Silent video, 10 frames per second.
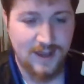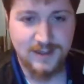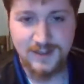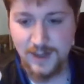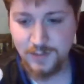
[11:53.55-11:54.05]

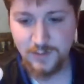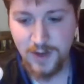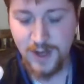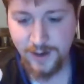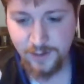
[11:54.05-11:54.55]

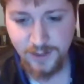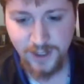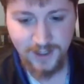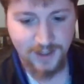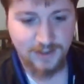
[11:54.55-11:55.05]
accept bottom.
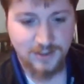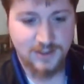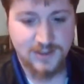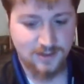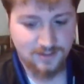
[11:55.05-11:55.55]
Like,
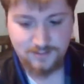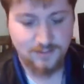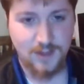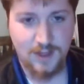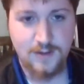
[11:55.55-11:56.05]

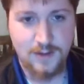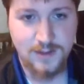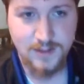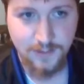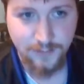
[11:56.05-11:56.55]

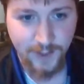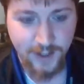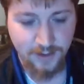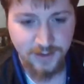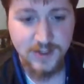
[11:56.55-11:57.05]
he's a
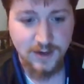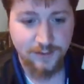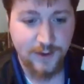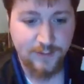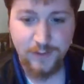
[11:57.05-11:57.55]
fighter. He's going
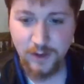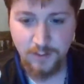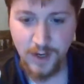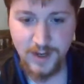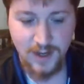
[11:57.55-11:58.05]
to fight for
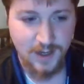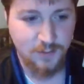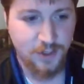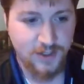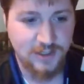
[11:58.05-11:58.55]
your money. And
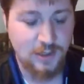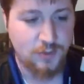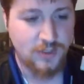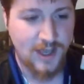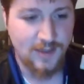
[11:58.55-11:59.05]
at plus
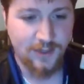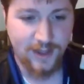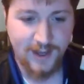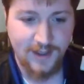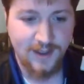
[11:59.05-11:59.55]
210,
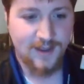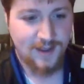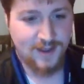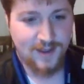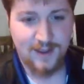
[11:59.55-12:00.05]
like,
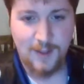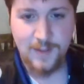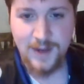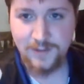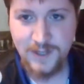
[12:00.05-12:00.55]
I
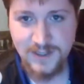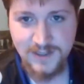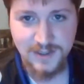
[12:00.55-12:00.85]
mean, if he